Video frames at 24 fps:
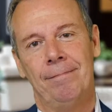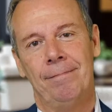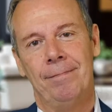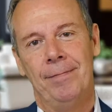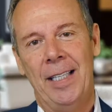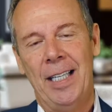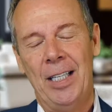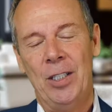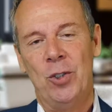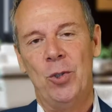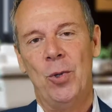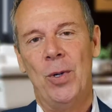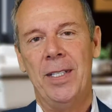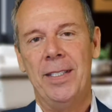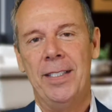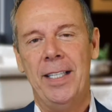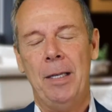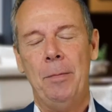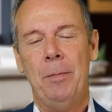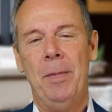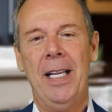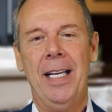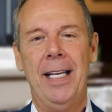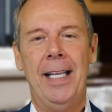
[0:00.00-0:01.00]

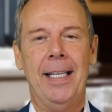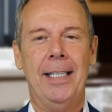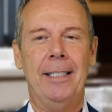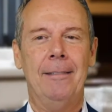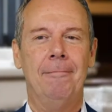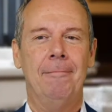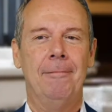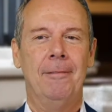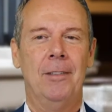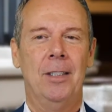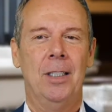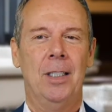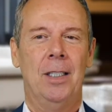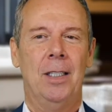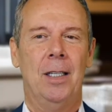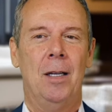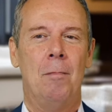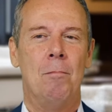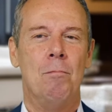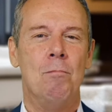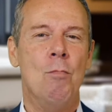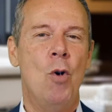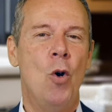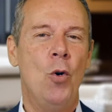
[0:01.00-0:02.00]
Intrinsic meaning
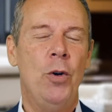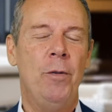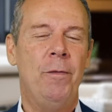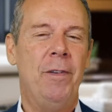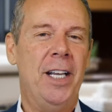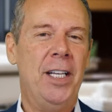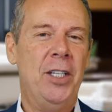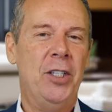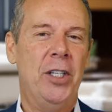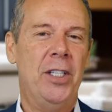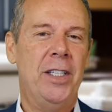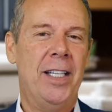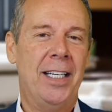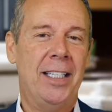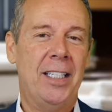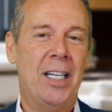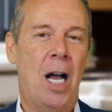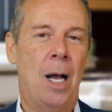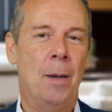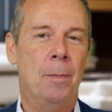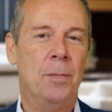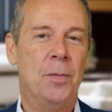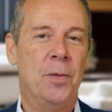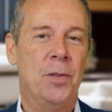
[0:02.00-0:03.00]
motivation that
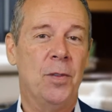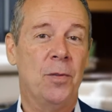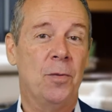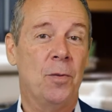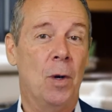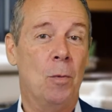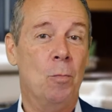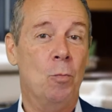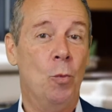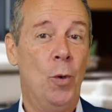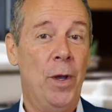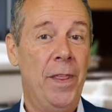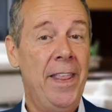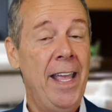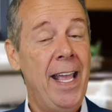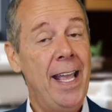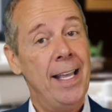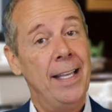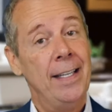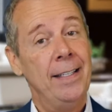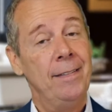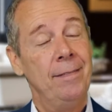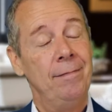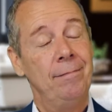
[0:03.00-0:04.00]
comes from
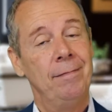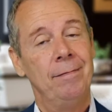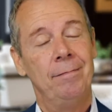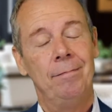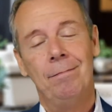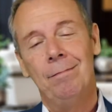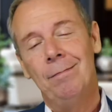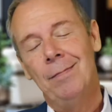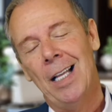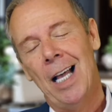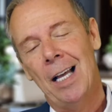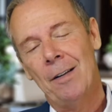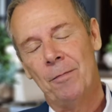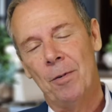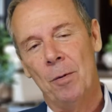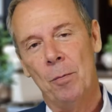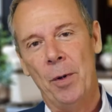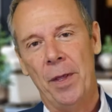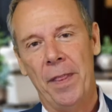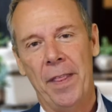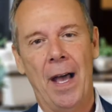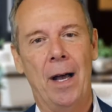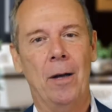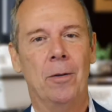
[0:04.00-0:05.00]
within, not from
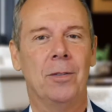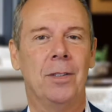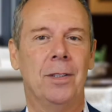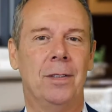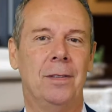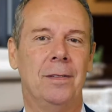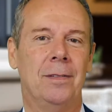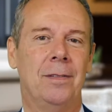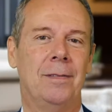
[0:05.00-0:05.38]
without.